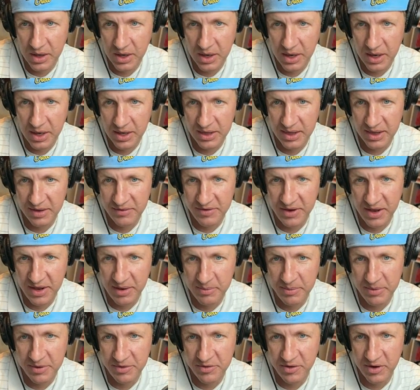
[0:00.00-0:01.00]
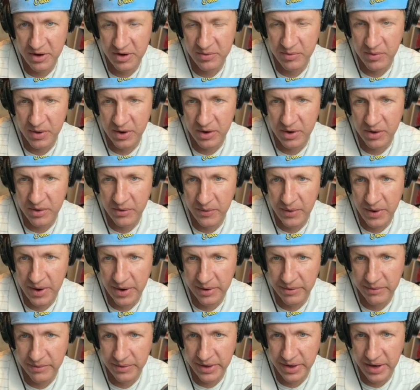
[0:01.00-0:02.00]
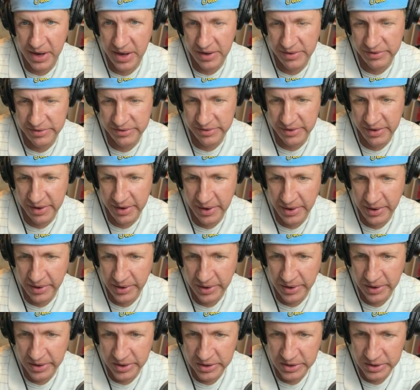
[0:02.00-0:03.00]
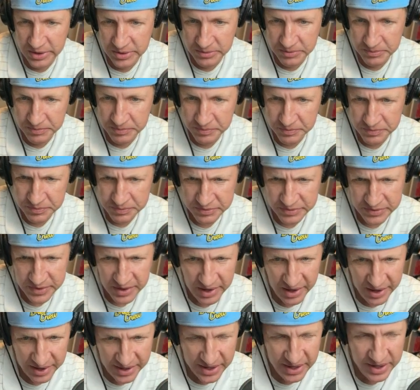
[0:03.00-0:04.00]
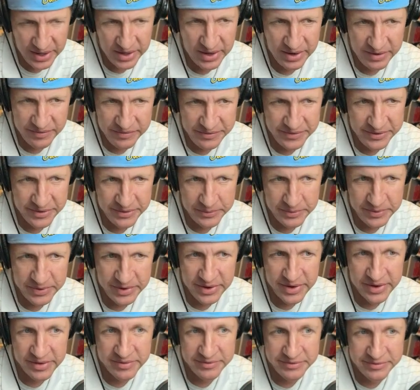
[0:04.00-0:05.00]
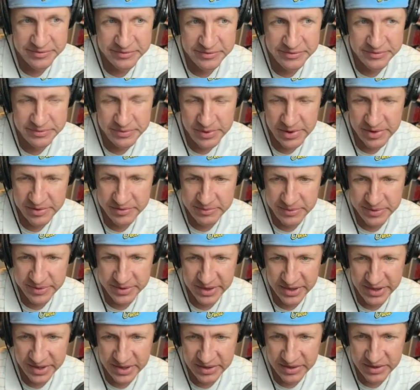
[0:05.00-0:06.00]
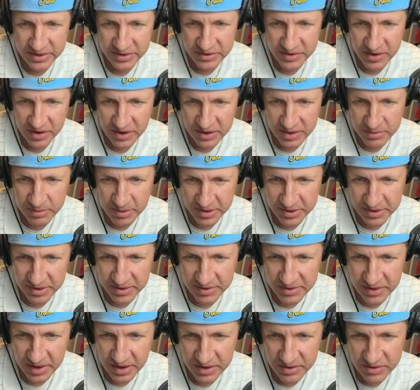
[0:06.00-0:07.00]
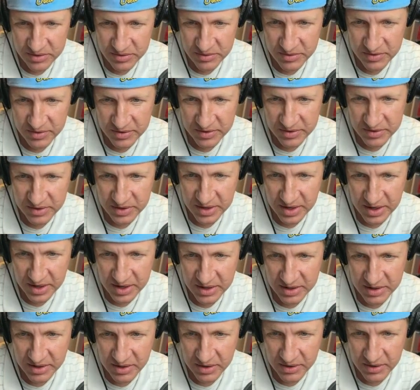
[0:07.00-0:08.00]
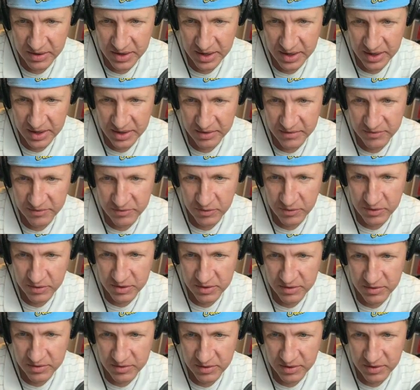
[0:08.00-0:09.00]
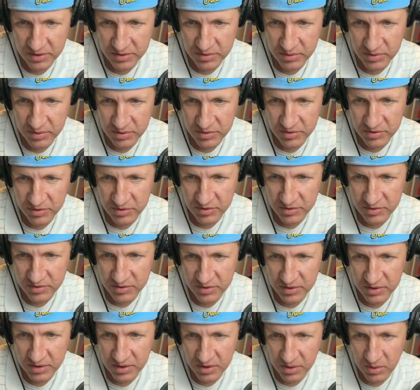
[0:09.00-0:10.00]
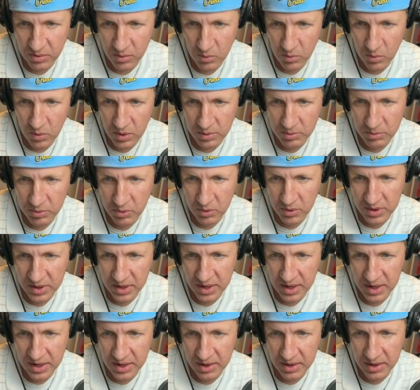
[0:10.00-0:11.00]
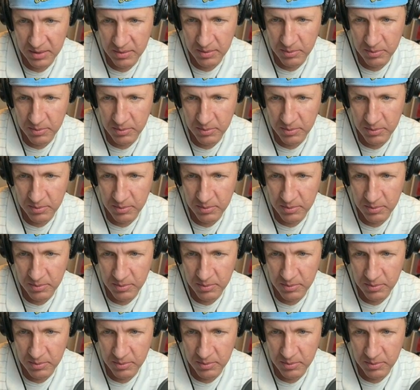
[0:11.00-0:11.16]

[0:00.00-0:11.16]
And left-handed pitcher Eduardo Rodriguez. Again, I feel we have been linked and talked about this guy. 2.69 ERA and 14 starts with just 1.9